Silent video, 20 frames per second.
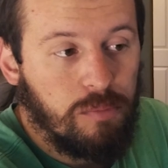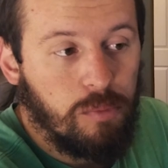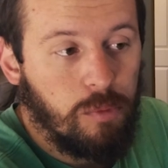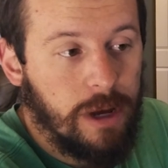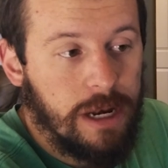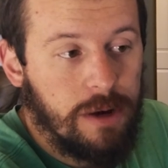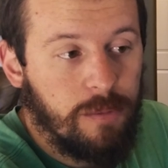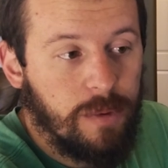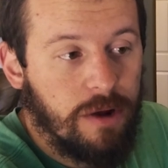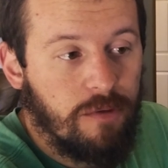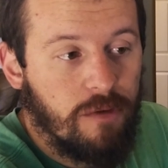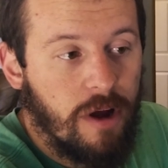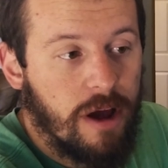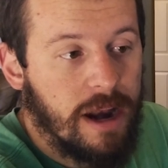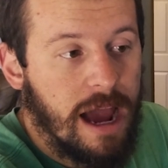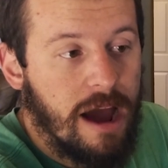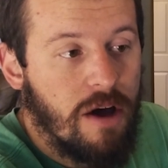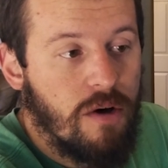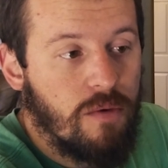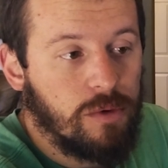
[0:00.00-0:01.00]
when we
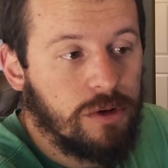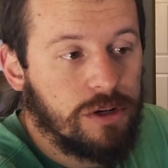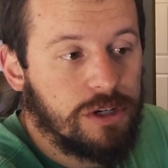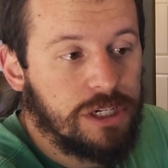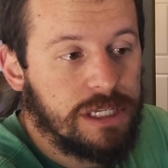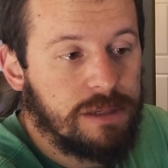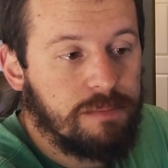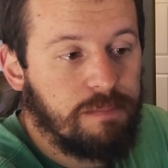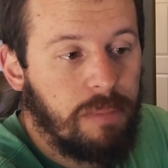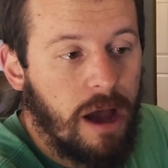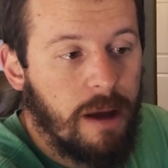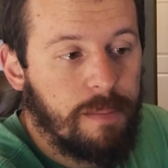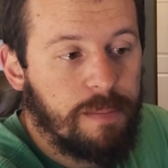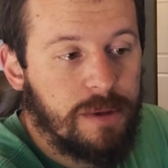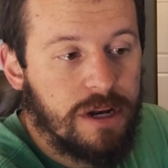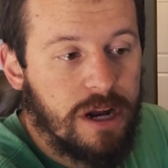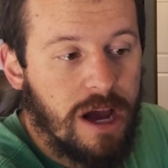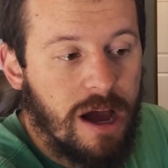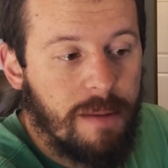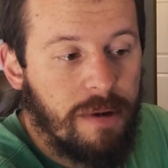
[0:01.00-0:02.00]
run out, we'll just pop
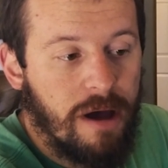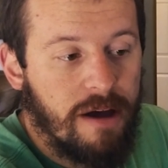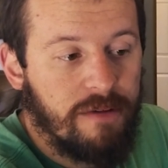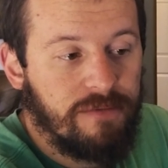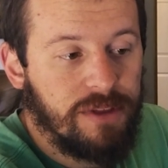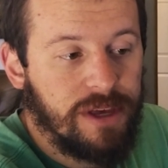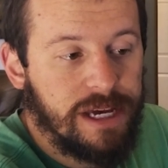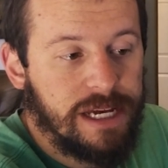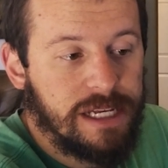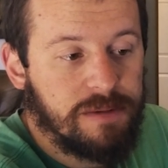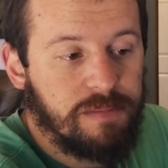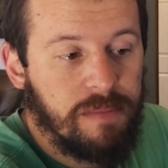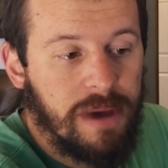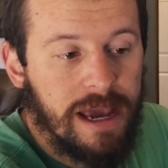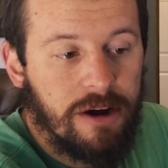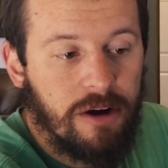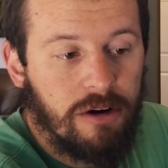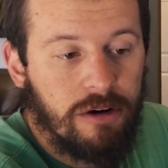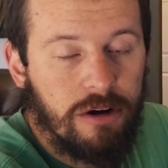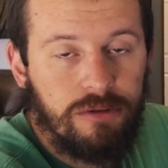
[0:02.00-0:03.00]
the top off of this,
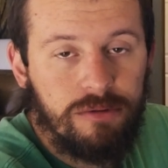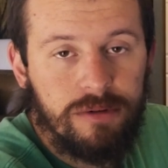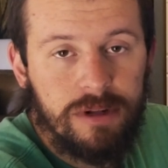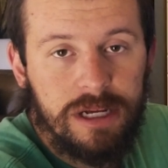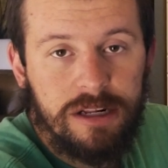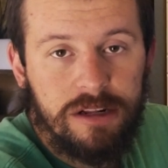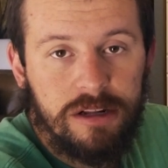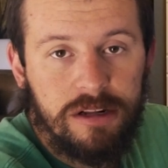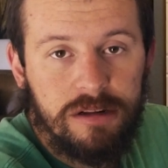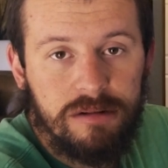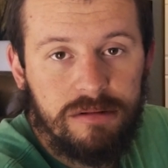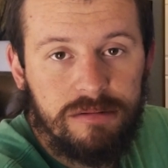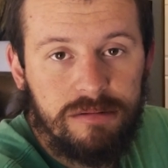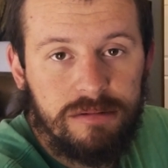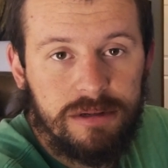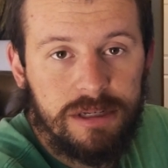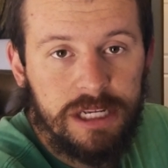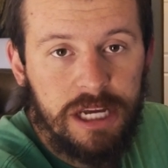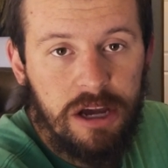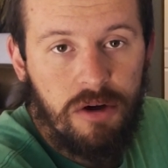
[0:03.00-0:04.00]
make our own
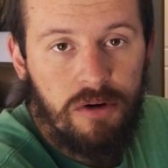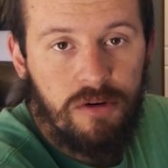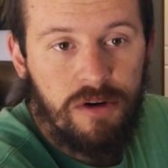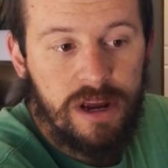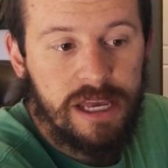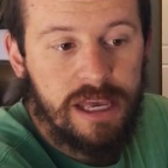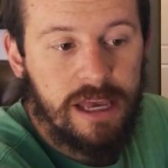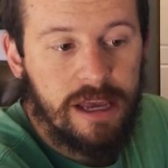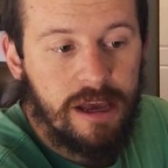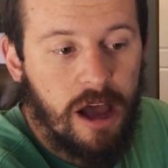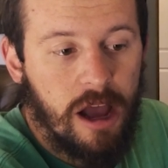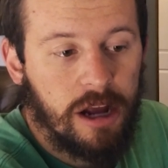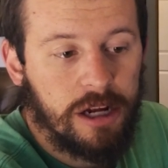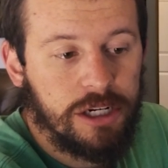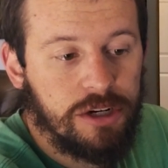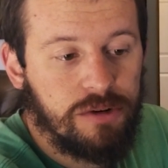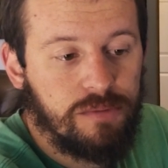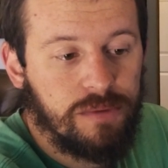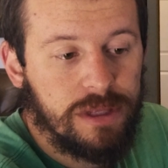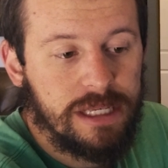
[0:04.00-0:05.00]
little deodorant
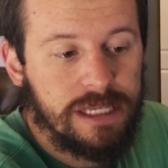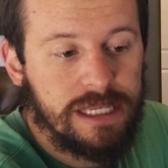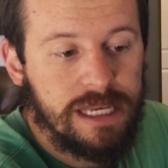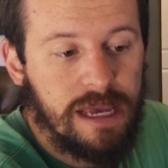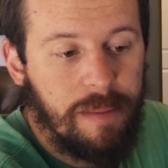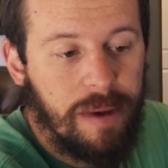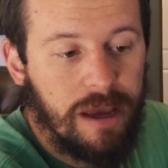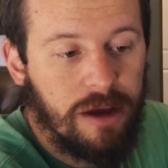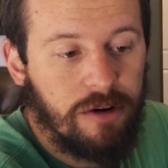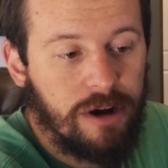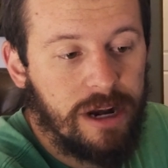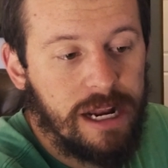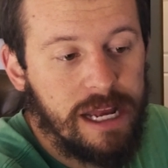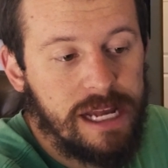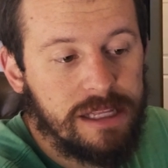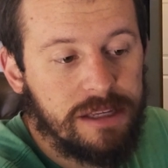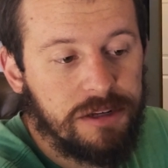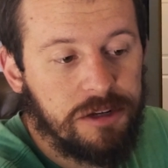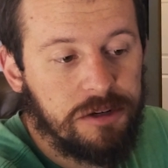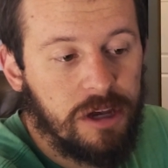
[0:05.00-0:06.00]
concoction with the same
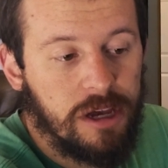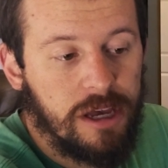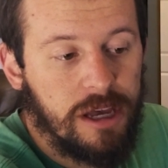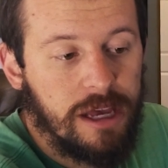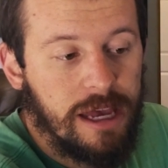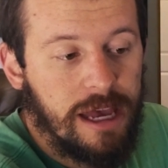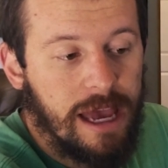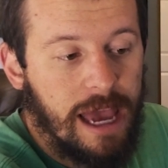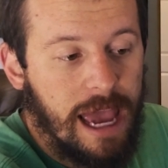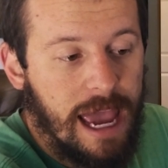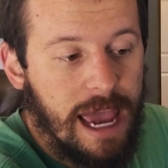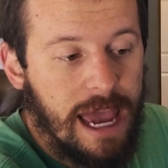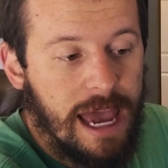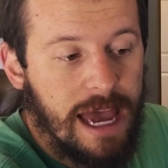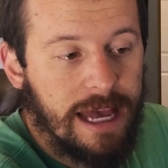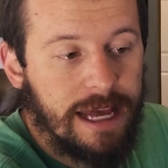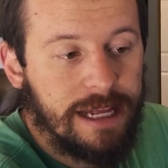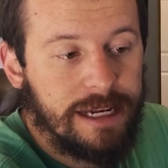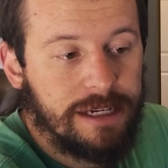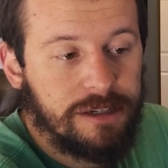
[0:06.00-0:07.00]
ingredients,
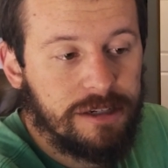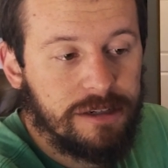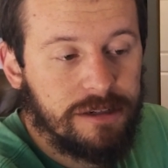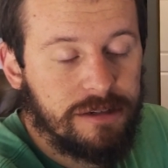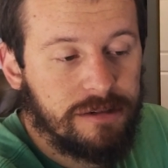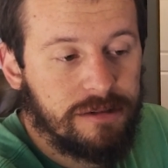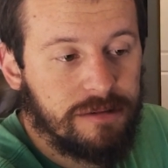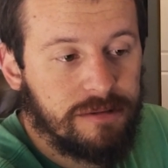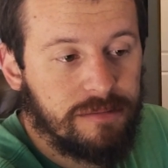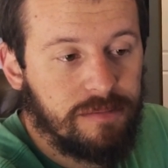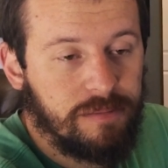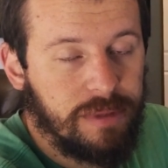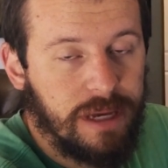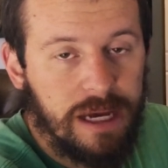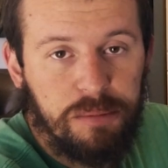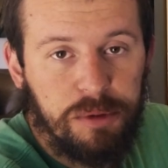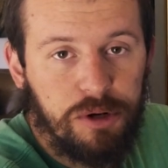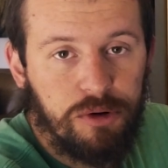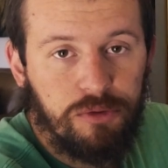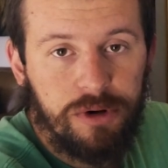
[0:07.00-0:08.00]
and be
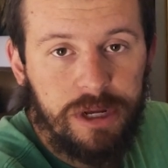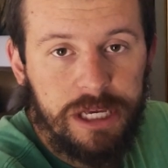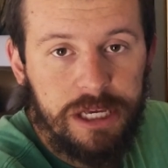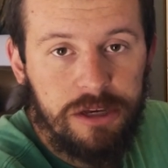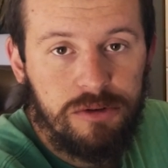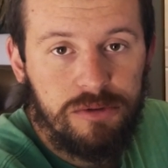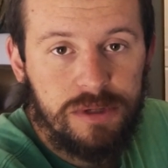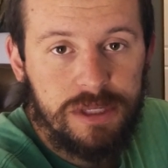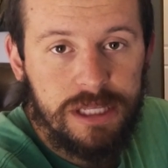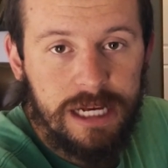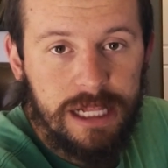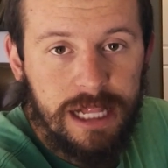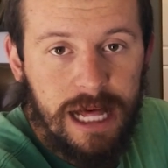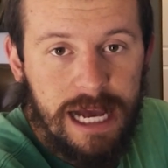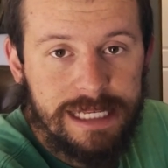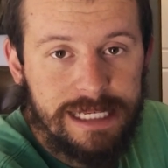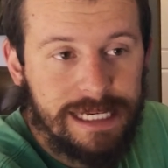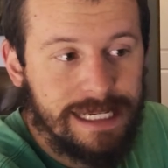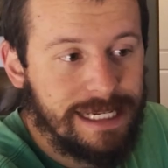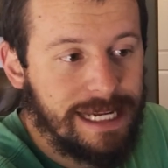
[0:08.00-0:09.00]
able to reuse the
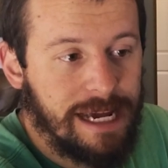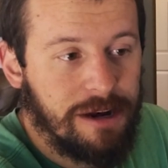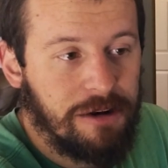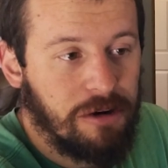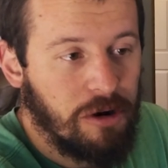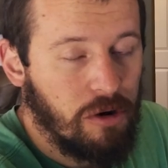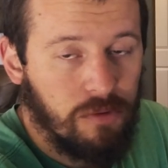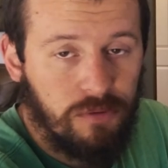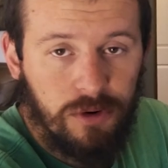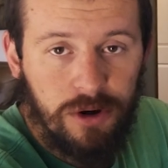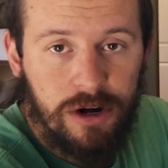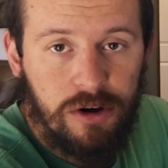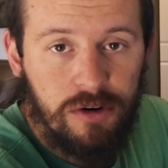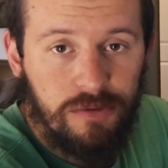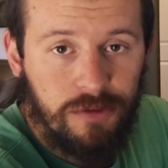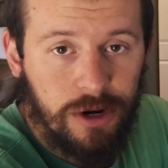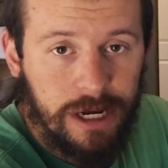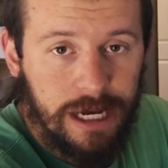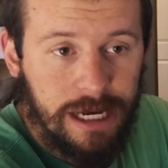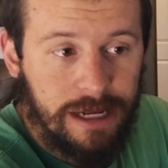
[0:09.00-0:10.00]
glass container over and
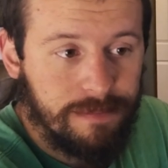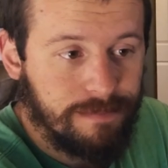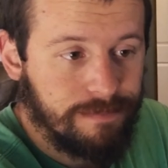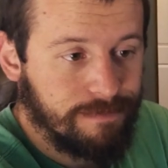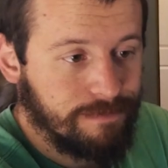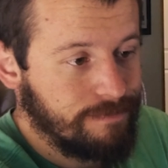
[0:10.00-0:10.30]
over again.